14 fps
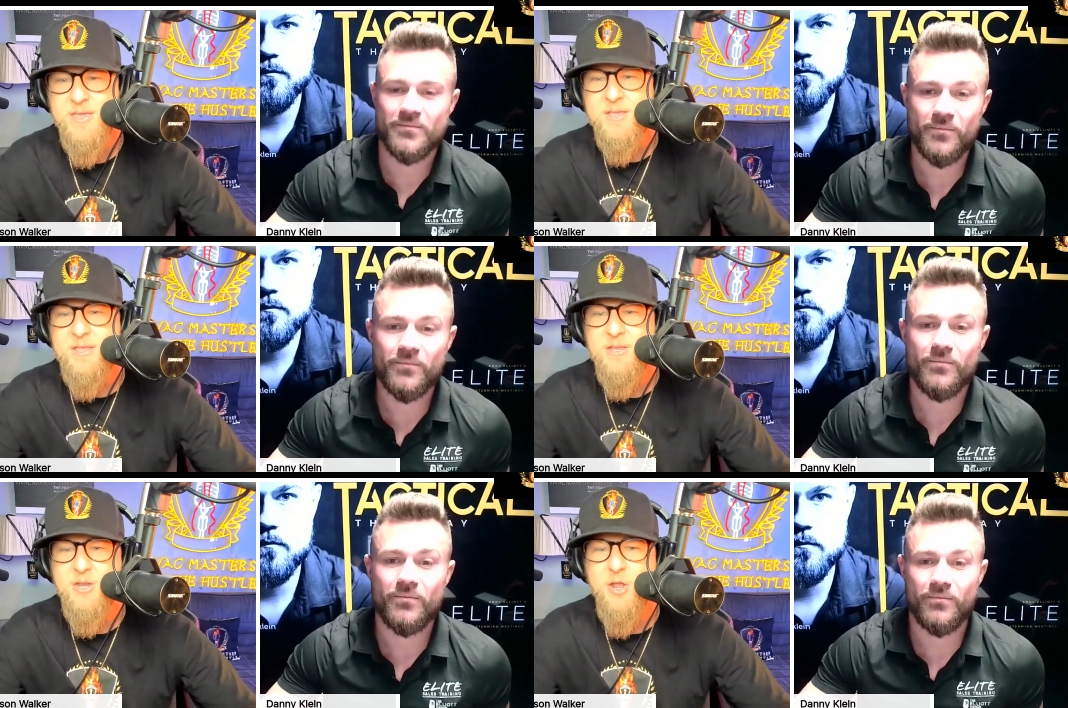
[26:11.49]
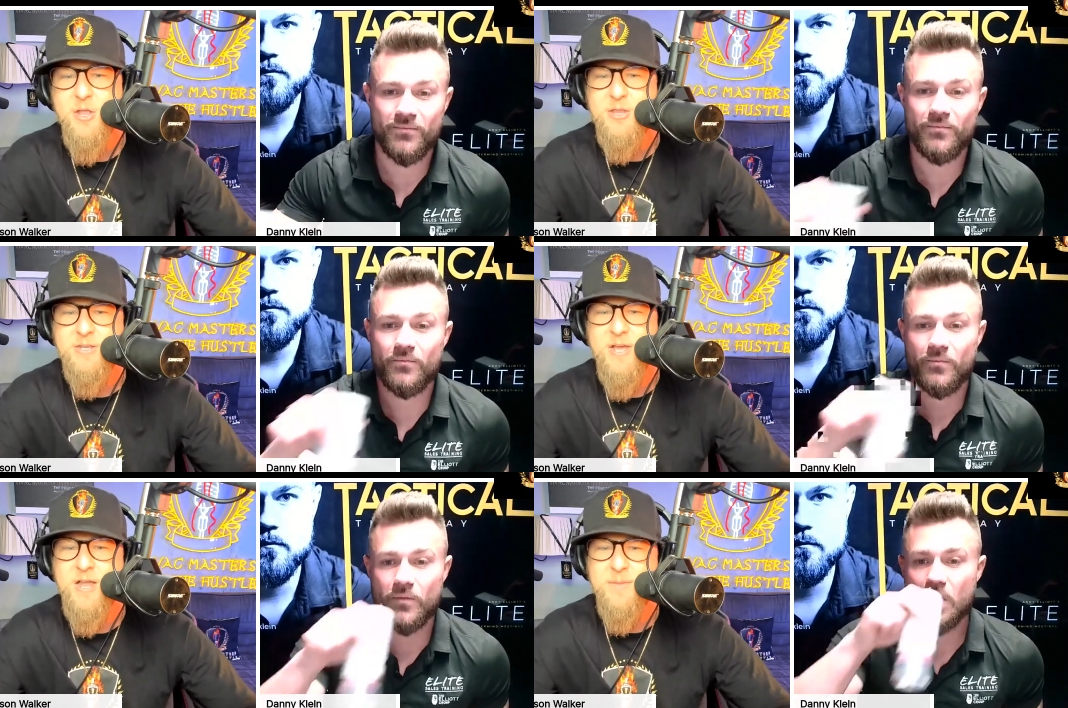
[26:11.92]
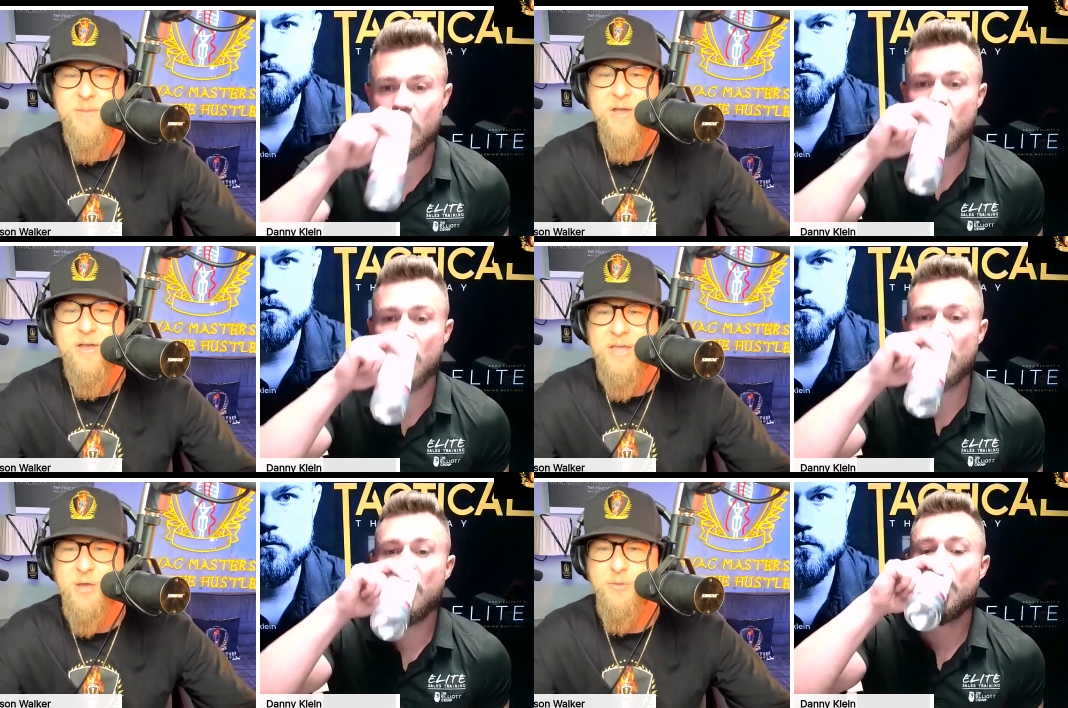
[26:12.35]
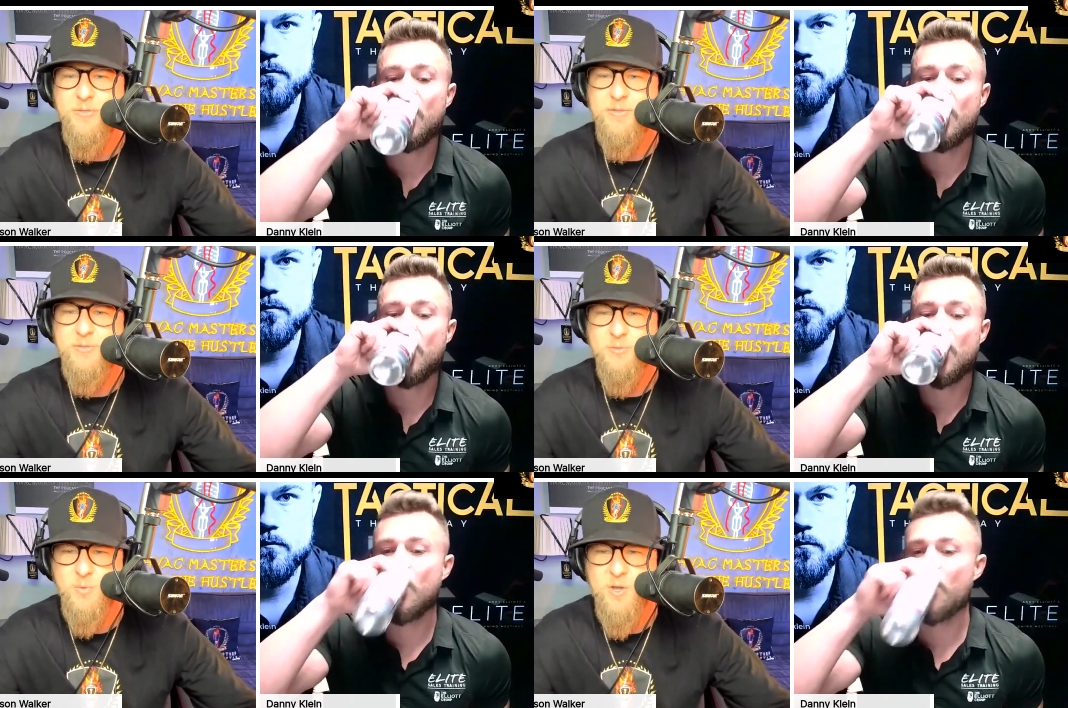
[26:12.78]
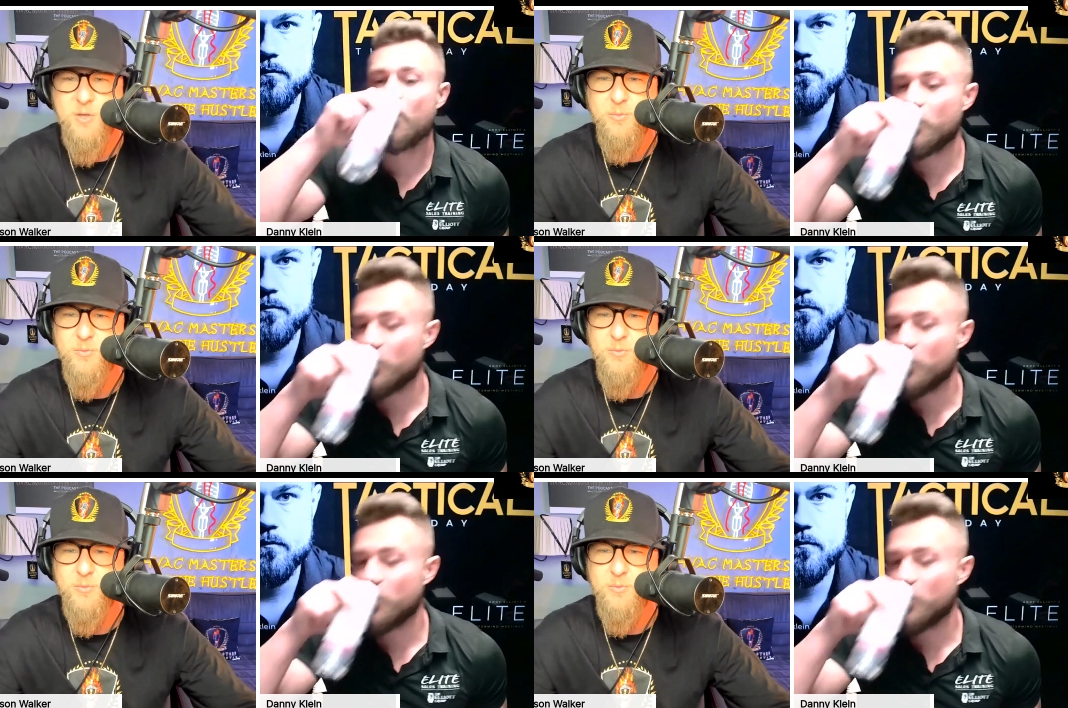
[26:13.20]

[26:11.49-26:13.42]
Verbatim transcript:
Speaker 1: You know, you talk about health is wealth.